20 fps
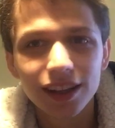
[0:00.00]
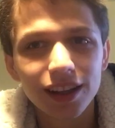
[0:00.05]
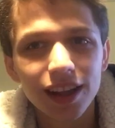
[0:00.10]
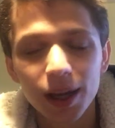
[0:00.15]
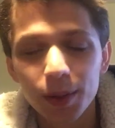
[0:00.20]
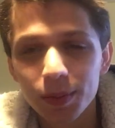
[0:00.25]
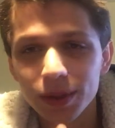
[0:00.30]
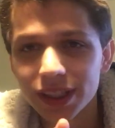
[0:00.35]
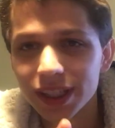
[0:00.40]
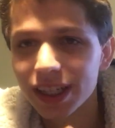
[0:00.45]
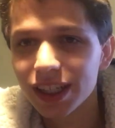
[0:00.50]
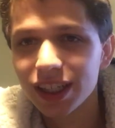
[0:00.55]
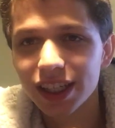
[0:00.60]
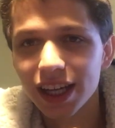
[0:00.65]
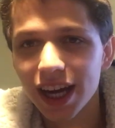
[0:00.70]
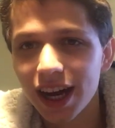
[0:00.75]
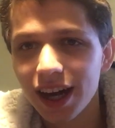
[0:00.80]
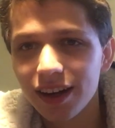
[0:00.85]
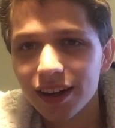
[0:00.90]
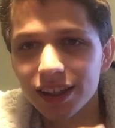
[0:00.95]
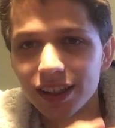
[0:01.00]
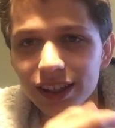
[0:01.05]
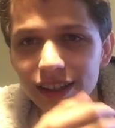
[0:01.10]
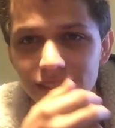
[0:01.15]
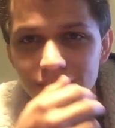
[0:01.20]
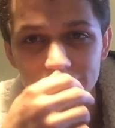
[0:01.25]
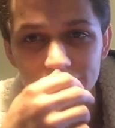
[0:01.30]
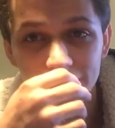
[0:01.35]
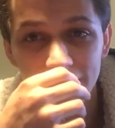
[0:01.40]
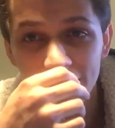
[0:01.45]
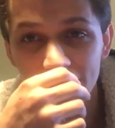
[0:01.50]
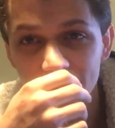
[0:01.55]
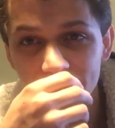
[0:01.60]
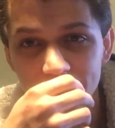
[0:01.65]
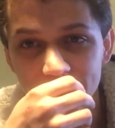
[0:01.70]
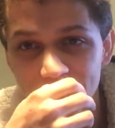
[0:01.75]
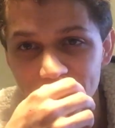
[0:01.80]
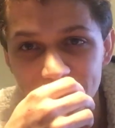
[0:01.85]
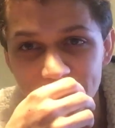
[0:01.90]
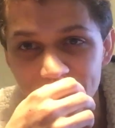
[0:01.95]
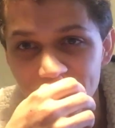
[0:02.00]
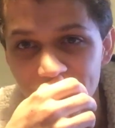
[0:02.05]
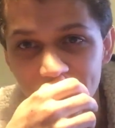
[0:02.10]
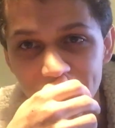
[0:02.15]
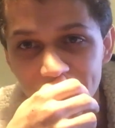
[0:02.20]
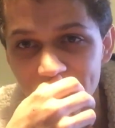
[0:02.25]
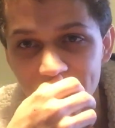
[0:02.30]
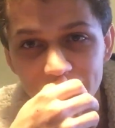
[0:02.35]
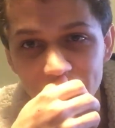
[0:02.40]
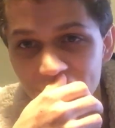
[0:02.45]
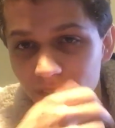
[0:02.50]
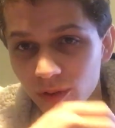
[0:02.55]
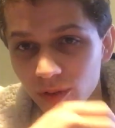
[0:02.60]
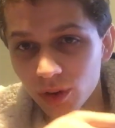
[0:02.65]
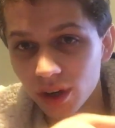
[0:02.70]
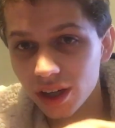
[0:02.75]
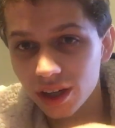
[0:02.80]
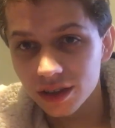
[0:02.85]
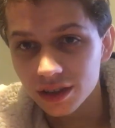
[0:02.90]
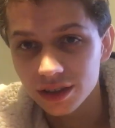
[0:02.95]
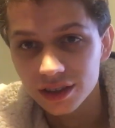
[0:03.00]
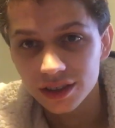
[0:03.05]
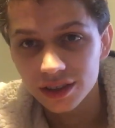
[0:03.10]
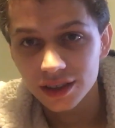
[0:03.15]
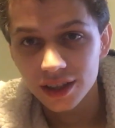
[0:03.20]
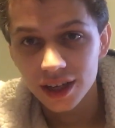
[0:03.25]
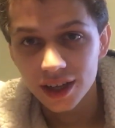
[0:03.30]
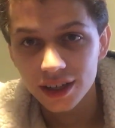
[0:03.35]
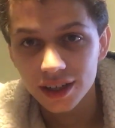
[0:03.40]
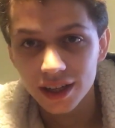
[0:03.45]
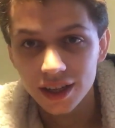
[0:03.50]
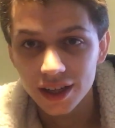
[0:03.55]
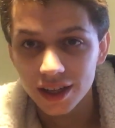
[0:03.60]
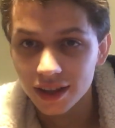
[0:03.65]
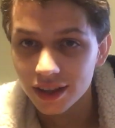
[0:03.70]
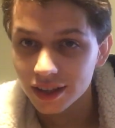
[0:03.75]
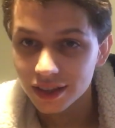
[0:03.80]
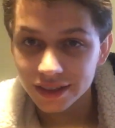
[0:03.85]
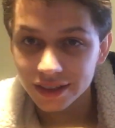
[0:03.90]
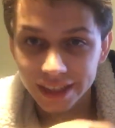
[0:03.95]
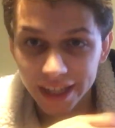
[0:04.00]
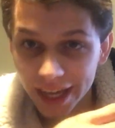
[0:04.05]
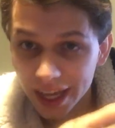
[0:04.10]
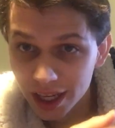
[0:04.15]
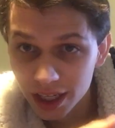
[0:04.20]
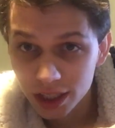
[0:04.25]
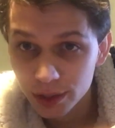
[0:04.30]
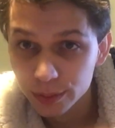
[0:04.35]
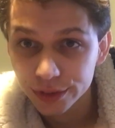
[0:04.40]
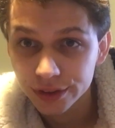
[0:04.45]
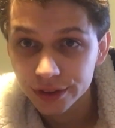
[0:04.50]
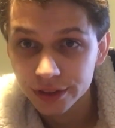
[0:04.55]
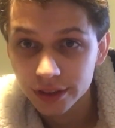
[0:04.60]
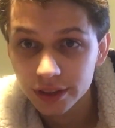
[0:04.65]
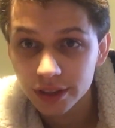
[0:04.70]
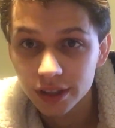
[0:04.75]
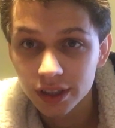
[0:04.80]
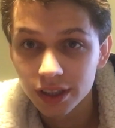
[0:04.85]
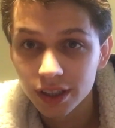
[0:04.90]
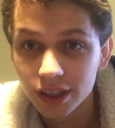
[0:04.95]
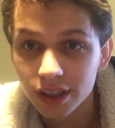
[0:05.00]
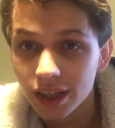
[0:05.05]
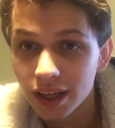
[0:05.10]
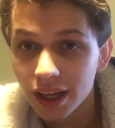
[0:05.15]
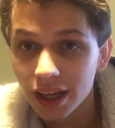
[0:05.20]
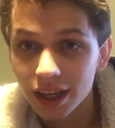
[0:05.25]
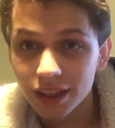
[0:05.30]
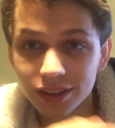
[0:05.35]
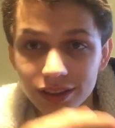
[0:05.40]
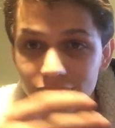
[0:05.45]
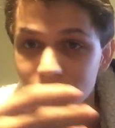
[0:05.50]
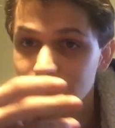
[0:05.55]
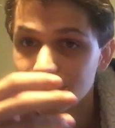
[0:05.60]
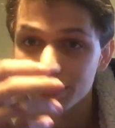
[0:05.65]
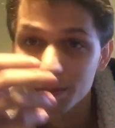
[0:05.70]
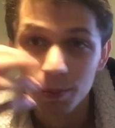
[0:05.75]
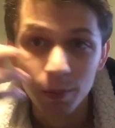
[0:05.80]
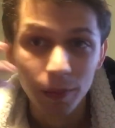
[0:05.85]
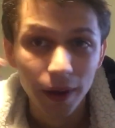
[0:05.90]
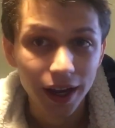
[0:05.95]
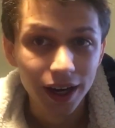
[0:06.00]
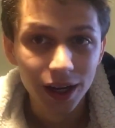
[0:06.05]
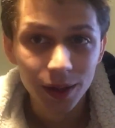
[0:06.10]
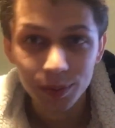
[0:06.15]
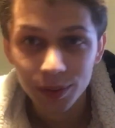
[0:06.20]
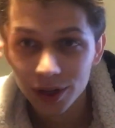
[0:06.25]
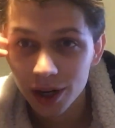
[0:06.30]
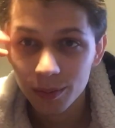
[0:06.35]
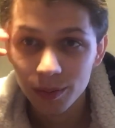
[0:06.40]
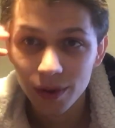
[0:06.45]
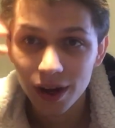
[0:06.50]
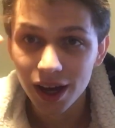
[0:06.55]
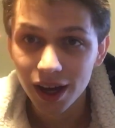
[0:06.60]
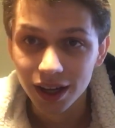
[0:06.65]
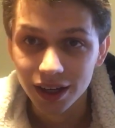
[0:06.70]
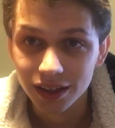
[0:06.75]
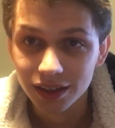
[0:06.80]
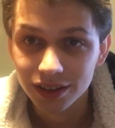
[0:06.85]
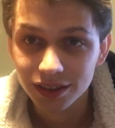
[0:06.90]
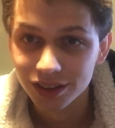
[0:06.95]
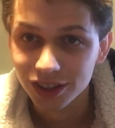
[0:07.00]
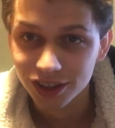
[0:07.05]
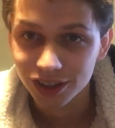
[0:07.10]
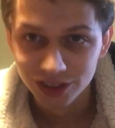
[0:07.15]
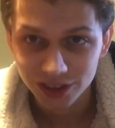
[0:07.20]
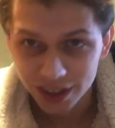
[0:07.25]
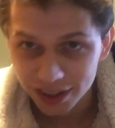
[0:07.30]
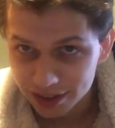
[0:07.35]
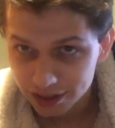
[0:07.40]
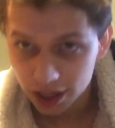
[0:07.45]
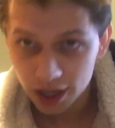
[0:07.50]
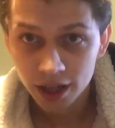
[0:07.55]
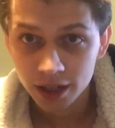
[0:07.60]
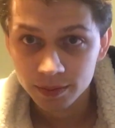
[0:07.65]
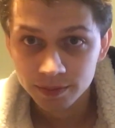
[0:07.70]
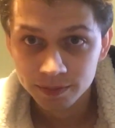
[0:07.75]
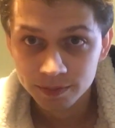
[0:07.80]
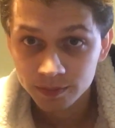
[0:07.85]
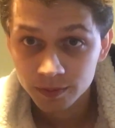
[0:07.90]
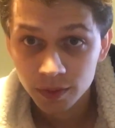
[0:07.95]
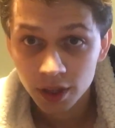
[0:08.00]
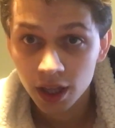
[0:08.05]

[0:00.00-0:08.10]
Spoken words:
Like, potentiality is not anything real. It's not anything tangible. It's made up in our minds, just like time.